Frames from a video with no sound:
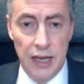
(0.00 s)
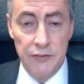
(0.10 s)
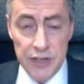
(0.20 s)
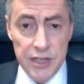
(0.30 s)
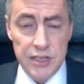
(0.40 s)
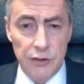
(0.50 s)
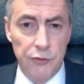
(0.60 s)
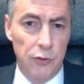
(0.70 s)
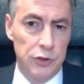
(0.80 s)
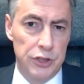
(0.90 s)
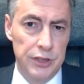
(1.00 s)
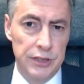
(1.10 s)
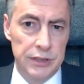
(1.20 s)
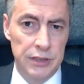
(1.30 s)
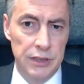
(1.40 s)
and this is
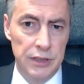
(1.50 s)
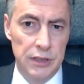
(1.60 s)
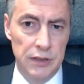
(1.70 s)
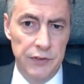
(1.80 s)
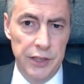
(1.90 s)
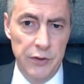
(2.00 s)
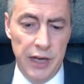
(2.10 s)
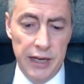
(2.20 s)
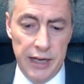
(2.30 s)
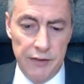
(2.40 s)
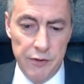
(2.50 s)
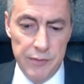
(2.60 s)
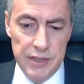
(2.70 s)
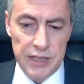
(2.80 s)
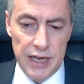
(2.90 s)
unfortunate, the UK
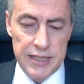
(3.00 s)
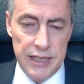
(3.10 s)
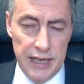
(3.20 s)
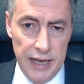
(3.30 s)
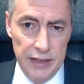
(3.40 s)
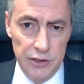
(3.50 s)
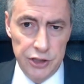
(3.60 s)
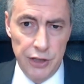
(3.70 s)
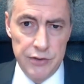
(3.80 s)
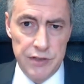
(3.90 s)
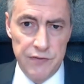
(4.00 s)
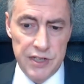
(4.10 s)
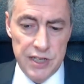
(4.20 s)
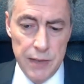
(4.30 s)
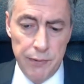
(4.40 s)
government has again chosen
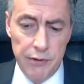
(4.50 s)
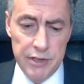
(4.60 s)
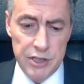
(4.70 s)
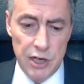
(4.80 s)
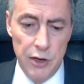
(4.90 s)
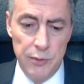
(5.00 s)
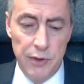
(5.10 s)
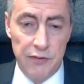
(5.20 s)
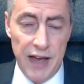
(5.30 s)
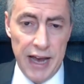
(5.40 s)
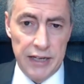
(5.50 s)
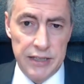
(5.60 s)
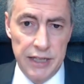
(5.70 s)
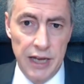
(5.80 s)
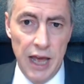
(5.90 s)
the slippery slope of
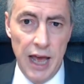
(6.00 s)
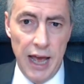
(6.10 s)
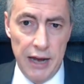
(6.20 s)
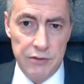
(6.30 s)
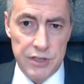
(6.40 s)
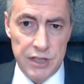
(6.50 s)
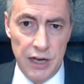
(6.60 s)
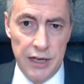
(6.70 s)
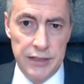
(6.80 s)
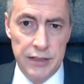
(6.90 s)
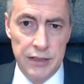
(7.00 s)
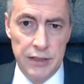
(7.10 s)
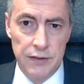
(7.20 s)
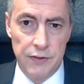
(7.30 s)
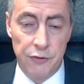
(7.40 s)
acting outside
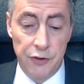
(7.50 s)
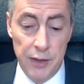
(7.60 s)
the